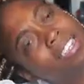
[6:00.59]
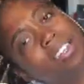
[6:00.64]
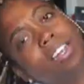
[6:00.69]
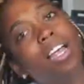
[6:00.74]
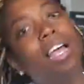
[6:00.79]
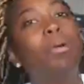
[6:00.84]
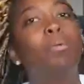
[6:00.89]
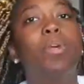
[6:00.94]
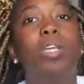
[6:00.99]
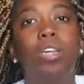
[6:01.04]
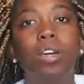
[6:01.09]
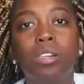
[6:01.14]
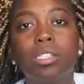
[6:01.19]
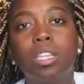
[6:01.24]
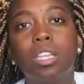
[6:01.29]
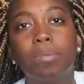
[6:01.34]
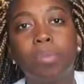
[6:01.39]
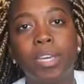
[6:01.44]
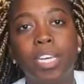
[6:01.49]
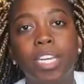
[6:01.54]
you know, like when you go to
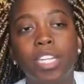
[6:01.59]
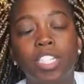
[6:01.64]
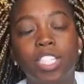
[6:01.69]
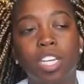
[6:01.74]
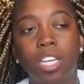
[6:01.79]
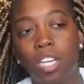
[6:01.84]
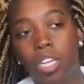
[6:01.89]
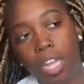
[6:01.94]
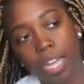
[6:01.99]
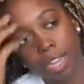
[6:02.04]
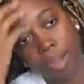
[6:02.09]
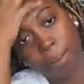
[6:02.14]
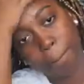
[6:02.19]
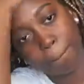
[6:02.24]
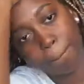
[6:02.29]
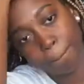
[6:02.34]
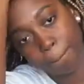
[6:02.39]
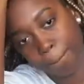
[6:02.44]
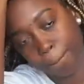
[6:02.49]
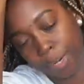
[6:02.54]
the beach and you like
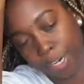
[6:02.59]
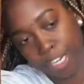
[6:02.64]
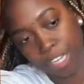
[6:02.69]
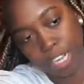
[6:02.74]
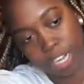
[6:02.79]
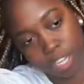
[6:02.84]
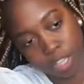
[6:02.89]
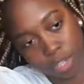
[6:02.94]
bring like a